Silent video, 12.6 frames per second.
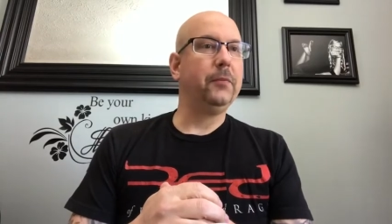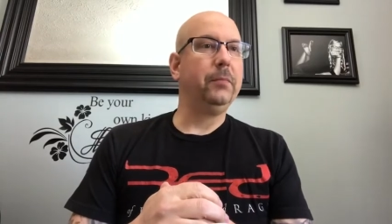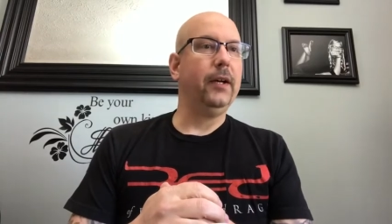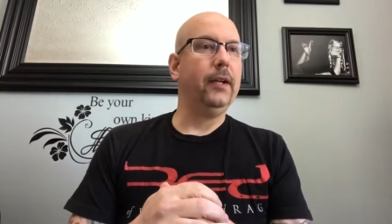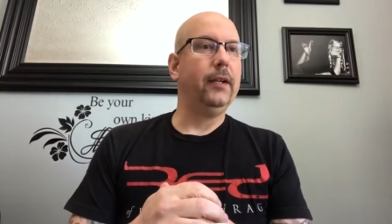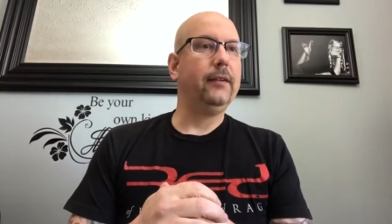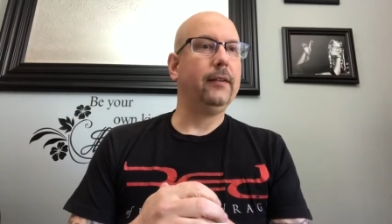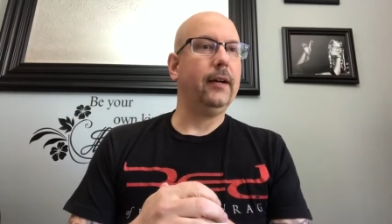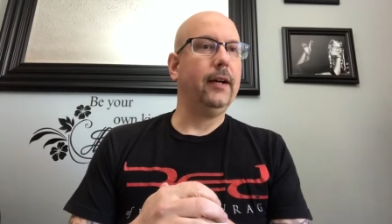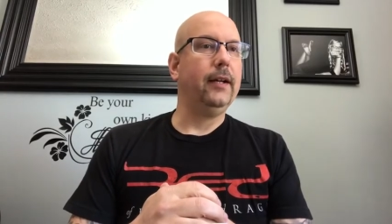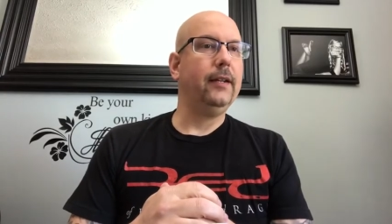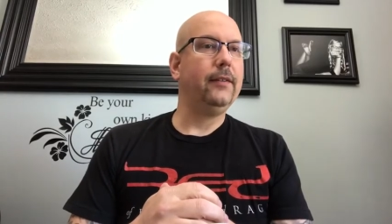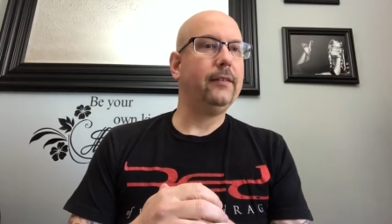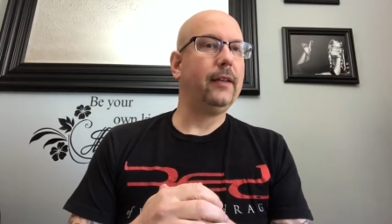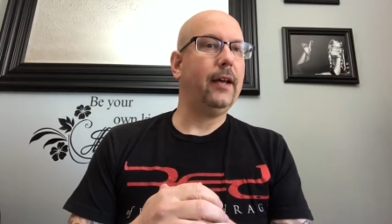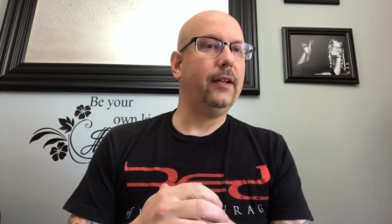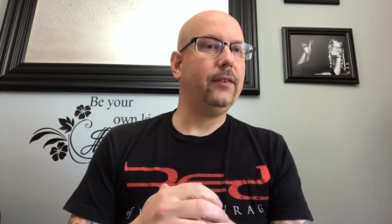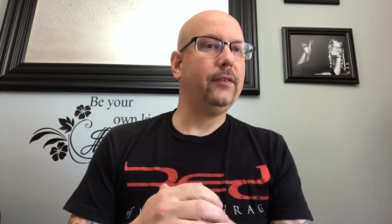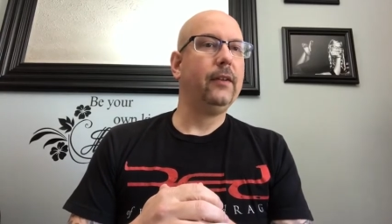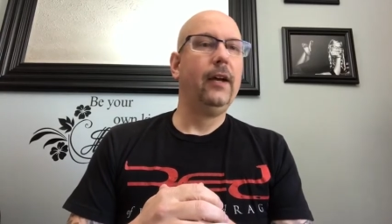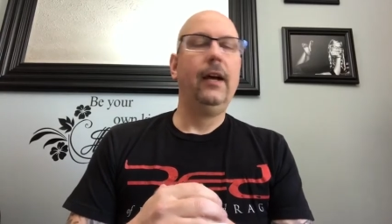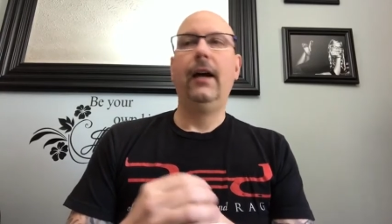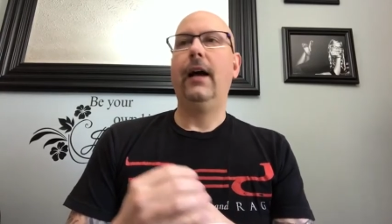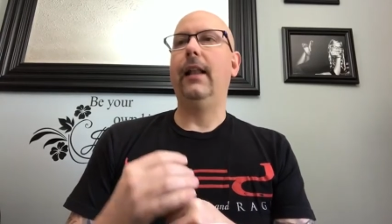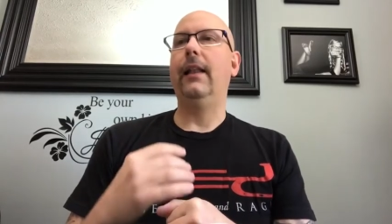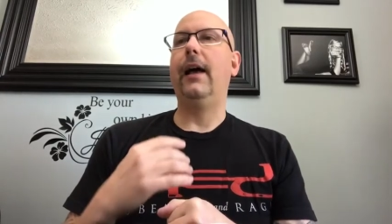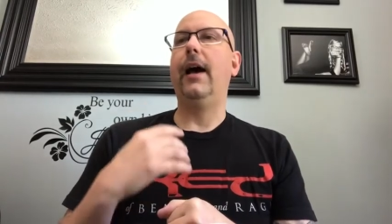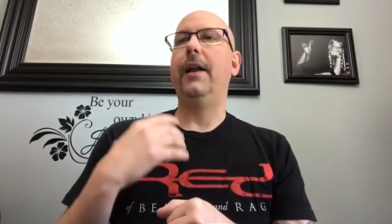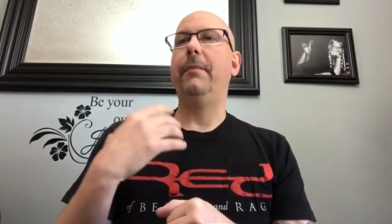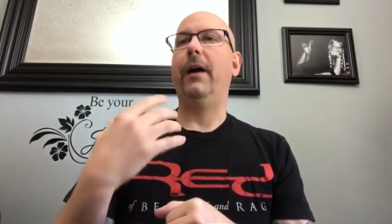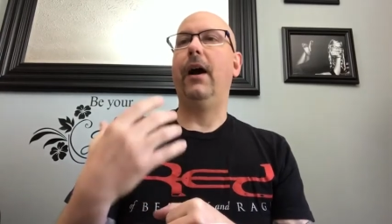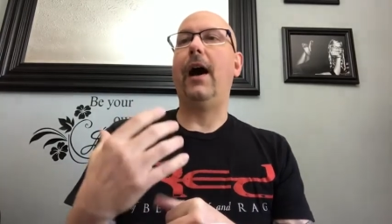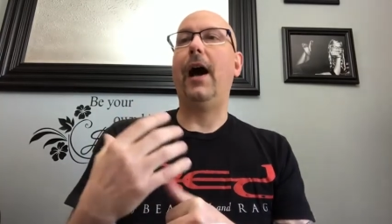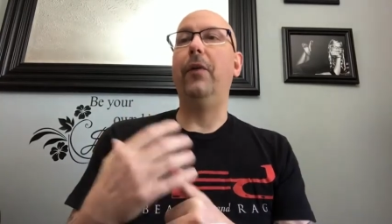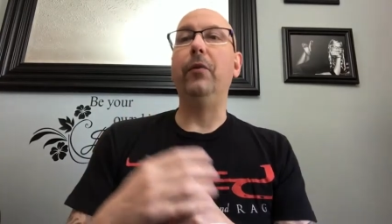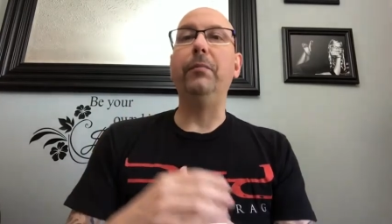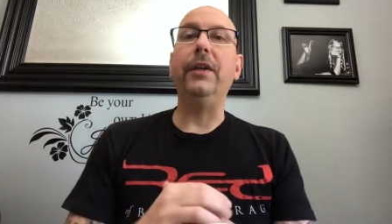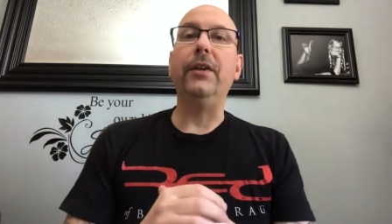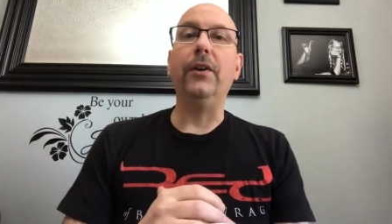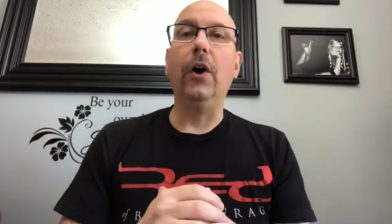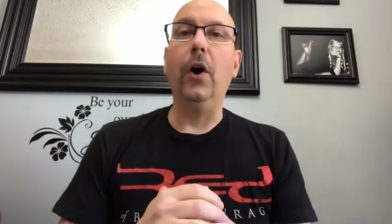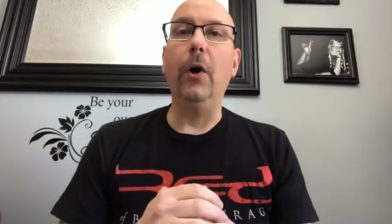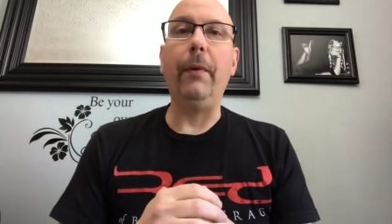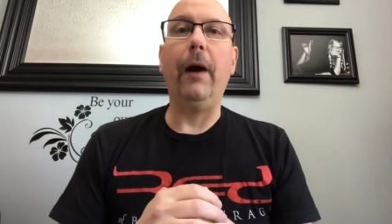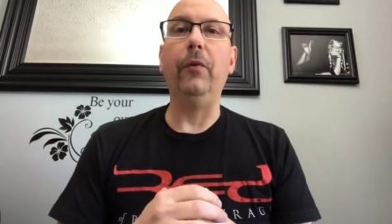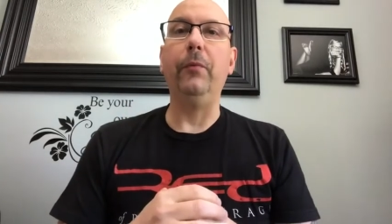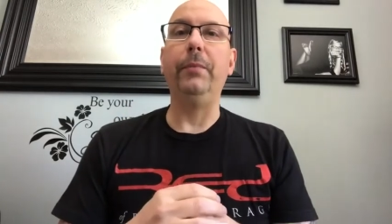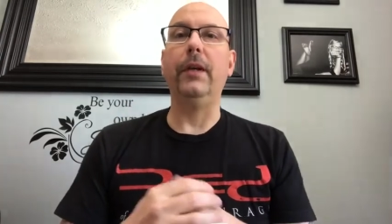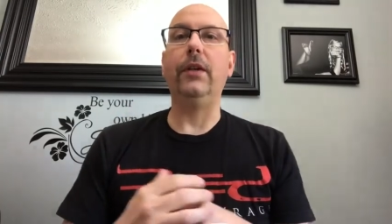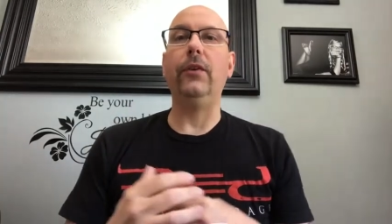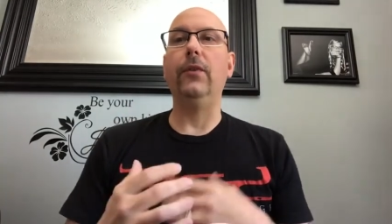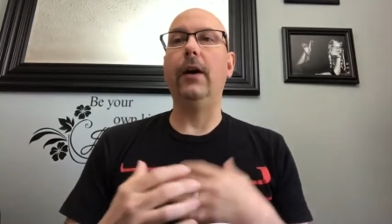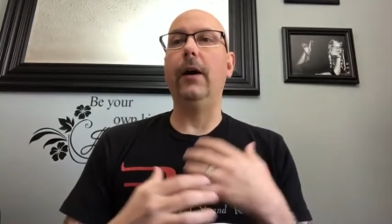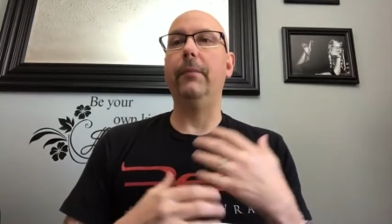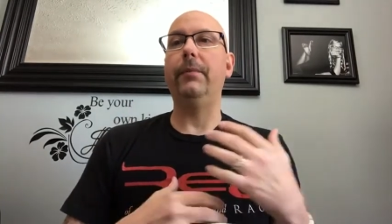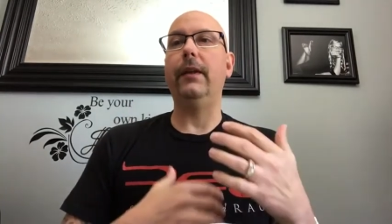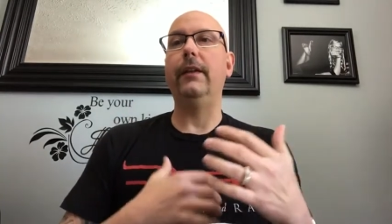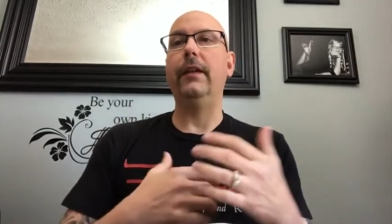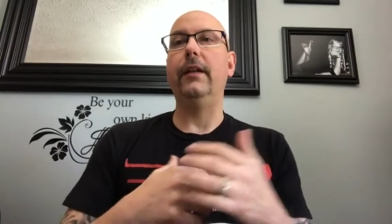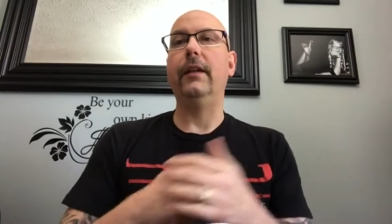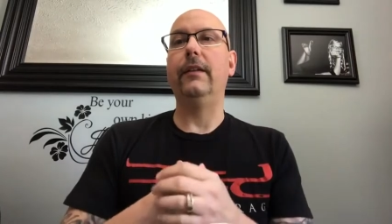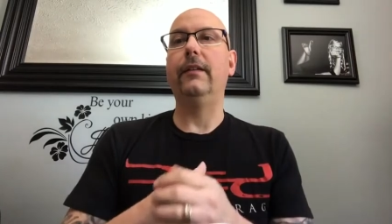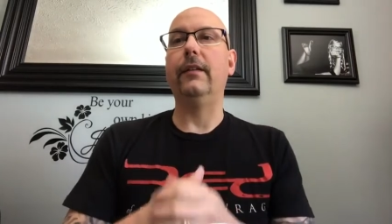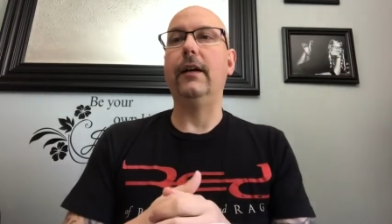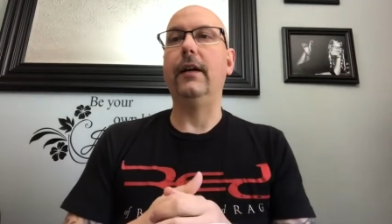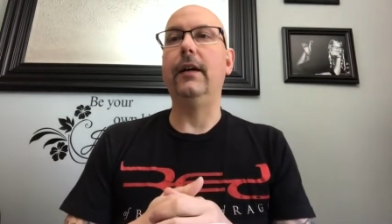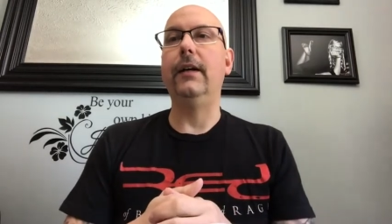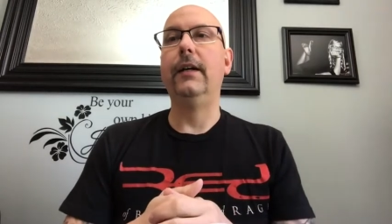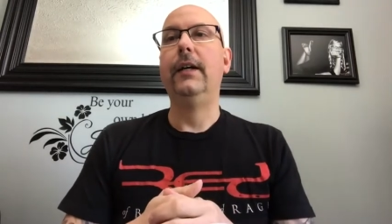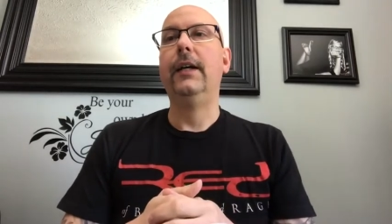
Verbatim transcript: But uh, it says, a lot about I will be your hope, I will pick you up, and then it uh,